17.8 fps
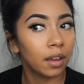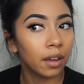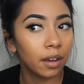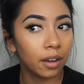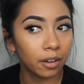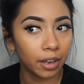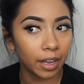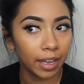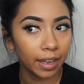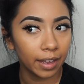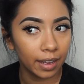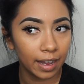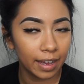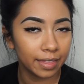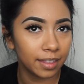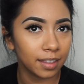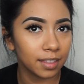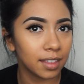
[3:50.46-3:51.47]
Okay,
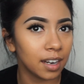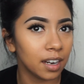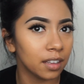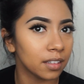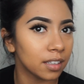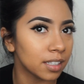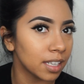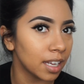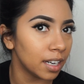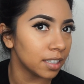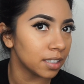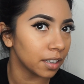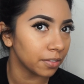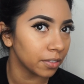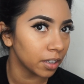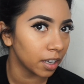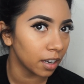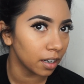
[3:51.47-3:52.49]
I think that on this side I
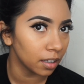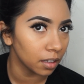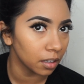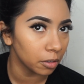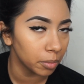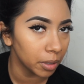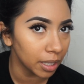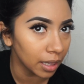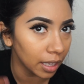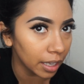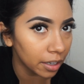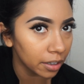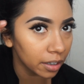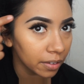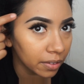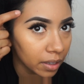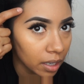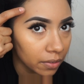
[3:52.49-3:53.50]
definitely got a little bit lighter
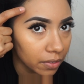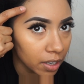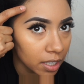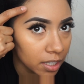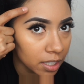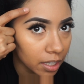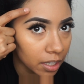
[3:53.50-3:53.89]
of coverage.